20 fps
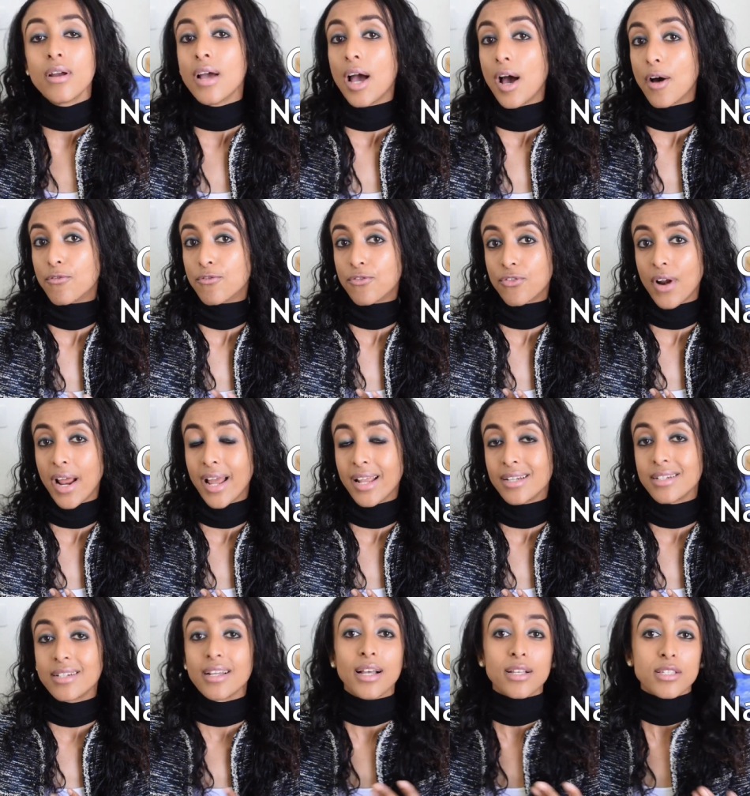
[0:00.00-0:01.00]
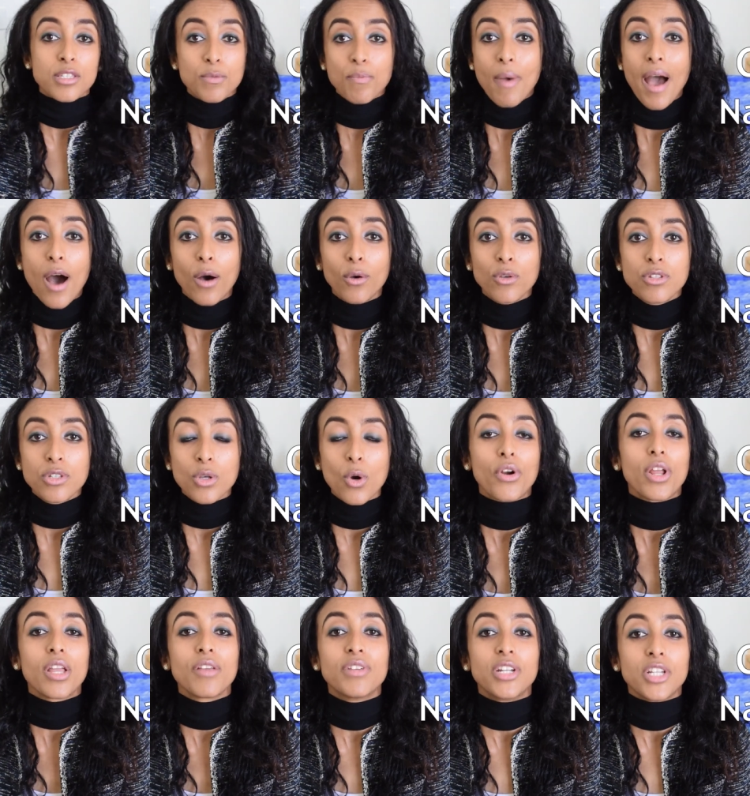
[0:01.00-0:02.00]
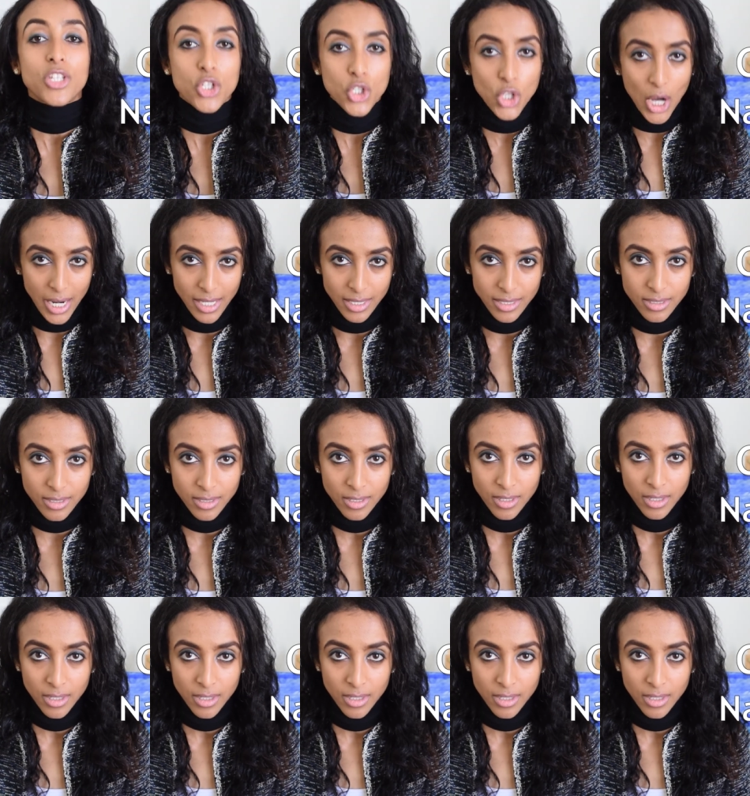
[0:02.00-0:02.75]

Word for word: a friend, a spouse, or even a child.